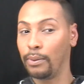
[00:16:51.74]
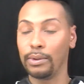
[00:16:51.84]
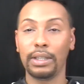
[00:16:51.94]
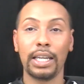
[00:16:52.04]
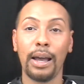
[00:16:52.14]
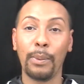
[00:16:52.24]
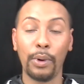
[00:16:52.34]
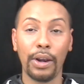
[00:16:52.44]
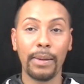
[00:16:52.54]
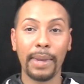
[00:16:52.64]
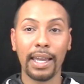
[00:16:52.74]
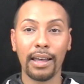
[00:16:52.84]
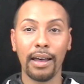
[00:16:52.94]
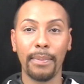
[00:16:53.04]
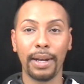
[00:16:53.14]
see I'm wearing
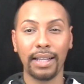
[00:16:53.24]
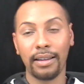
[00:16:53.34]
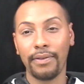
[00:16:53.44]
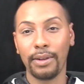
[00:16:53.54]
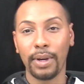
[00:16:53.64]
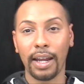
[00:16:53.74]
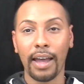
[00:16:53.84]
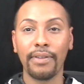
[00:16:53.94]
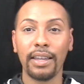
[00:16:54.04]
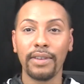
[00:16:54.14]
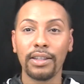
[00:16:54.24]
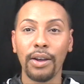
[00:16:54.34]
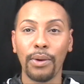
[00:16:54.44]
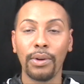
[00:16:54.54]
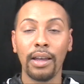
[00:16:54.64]
makeup, but I definitely want to have even
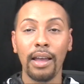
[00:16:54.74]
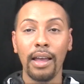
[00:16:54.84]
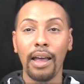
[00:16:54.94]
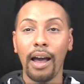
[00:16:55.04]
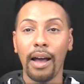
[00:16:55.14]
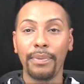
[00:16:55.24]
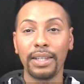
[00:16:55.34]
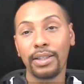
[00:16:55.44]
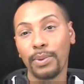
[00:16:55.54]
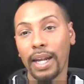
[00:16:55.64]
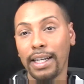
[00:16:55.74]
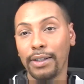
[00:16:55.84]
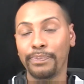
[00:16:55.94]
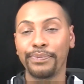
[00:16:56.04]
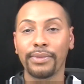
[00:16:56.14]
tone, this is what I
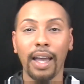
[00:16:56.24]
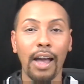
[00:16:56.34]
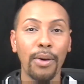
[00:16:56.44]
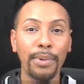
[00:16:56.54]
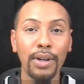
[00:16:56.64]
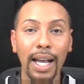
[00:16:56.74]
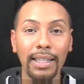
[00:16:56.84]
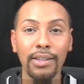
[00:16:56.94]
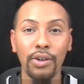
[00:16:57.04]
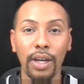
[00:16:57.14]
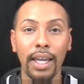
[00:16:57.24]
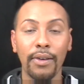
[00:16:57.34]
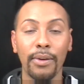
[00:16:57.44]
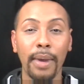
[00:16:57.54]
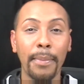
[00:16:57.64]
do. I hope you guys enjoy
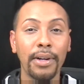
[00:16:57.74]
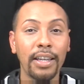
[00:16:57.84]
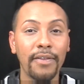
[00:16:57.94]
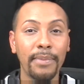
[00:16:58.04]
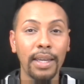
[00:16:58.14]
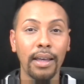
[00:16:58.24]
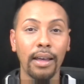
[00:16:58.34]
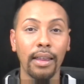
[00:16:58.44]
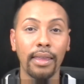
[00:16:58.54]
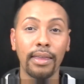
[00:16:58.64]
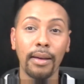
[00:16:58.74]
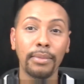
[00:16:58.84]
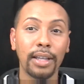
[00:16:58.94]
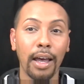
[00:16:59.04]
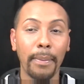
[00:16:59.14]
it. Remember to give me a
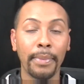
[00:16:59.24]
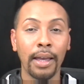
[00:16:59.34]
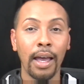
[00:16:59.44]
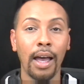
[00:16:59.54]
thumbs up,